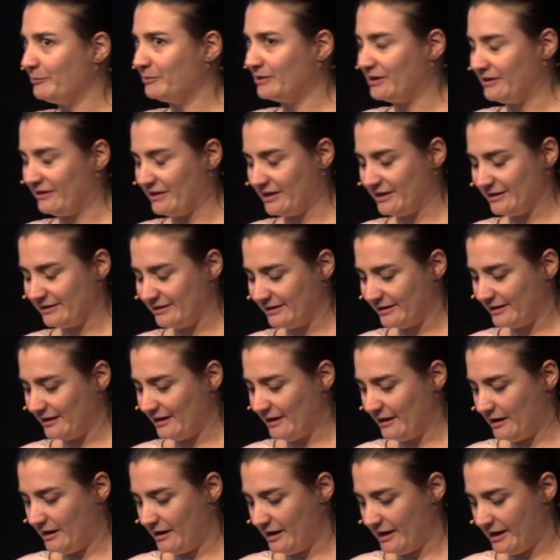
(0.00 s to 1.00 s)

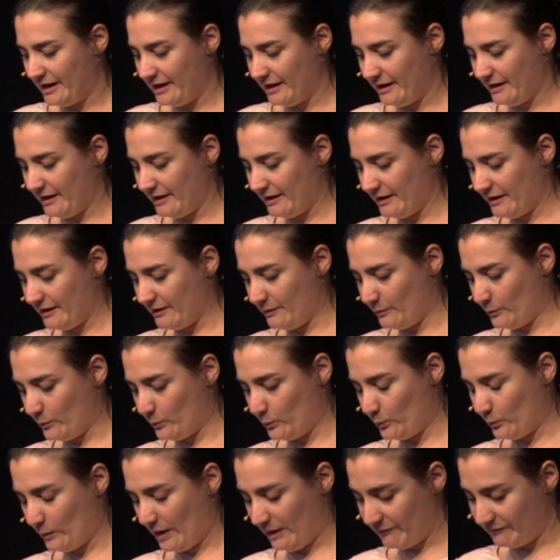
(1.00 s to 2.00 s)
Penadés.
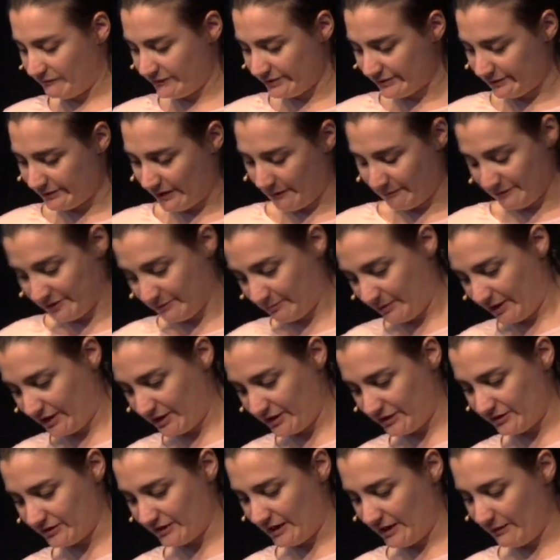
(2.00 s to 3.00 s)
I'm
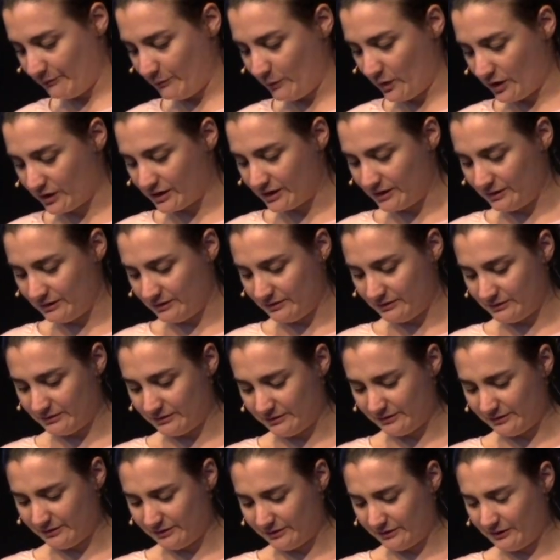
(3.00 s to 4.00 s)
Spanish. I work in
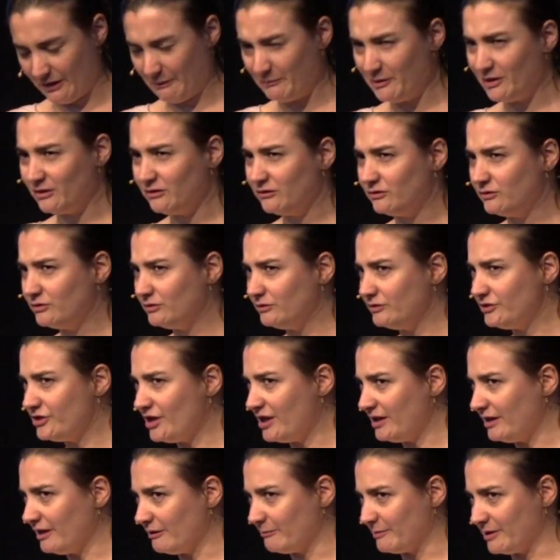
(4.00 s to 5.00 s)
London. So I'm not too
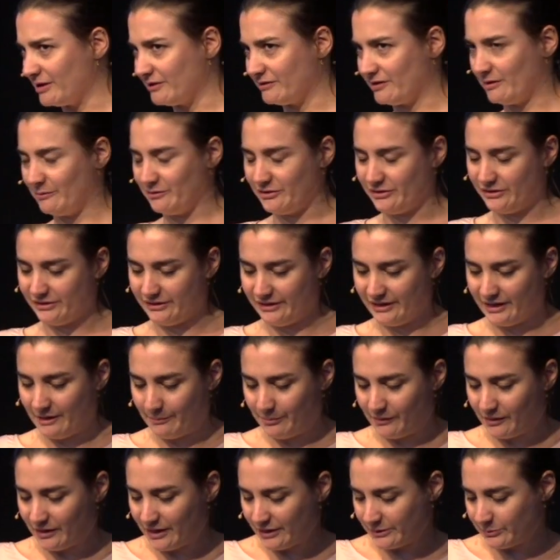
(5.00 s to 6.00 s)
jet-lagged because I was in
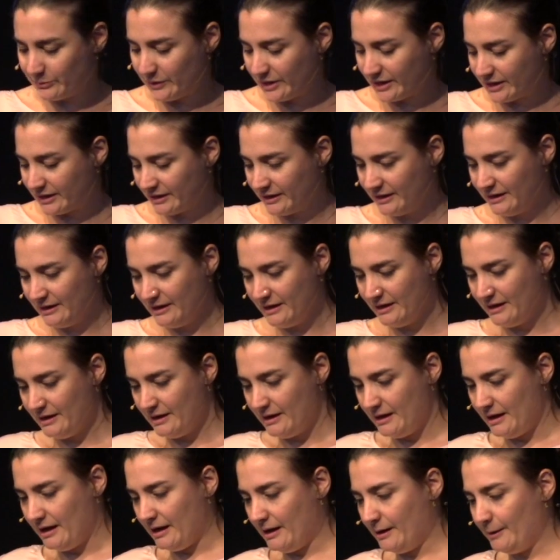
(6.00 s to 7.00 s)
Singapore last week.
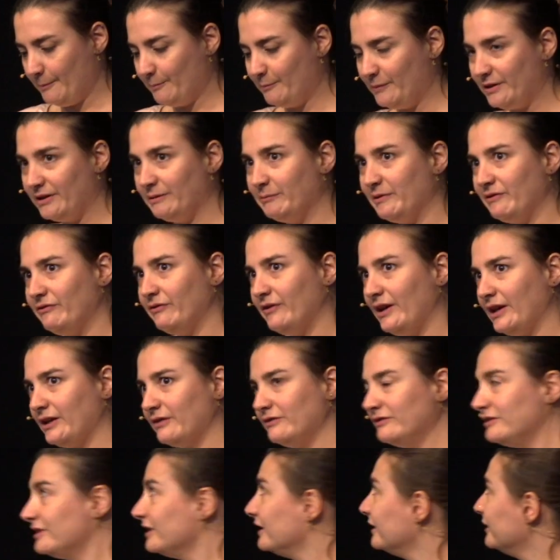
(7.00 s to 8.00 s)
But before I
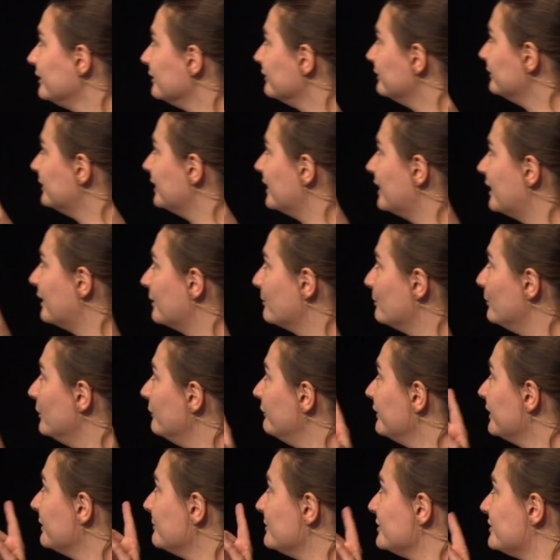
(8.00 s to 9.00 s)
continue, there are
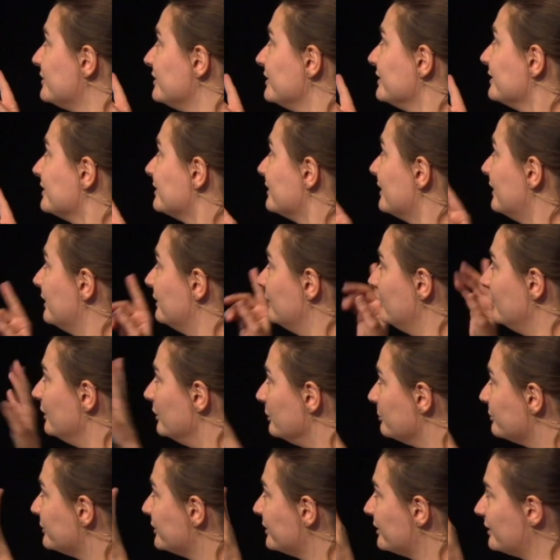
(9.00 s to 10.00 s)
moving images and
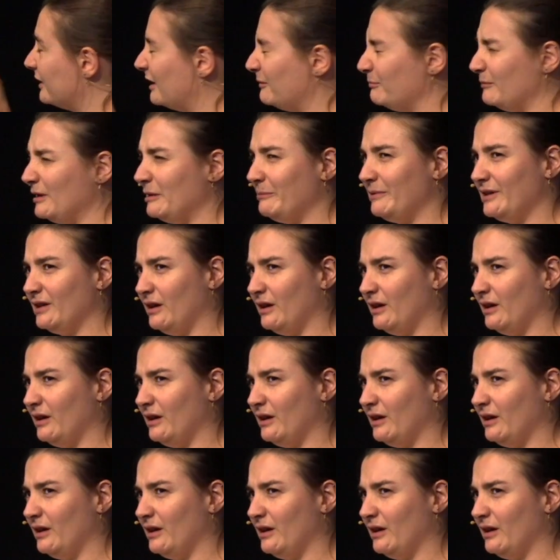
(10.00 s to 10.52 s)
loops and maybe